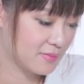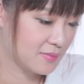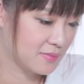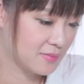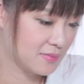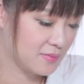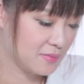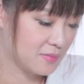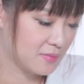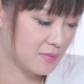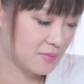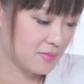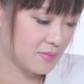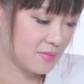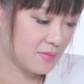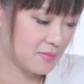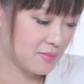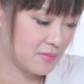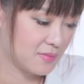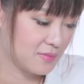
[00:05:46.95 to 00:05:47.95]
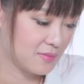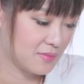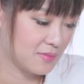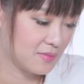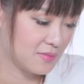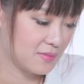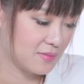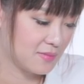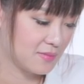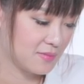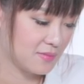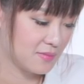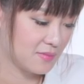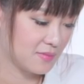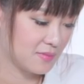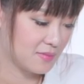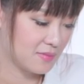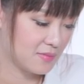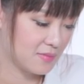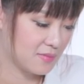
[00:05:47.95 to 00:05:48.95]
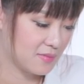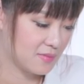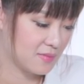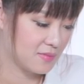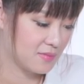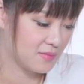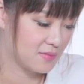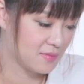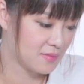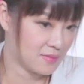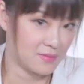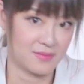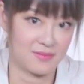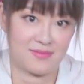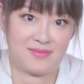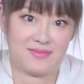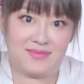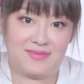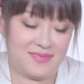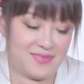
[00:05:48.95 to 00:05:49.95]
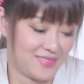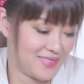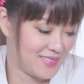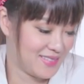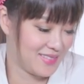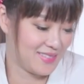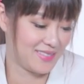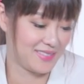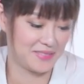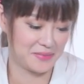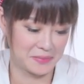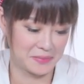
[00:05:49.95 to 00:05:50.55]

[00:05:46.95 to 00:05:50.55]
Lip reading: The person shown says nothing.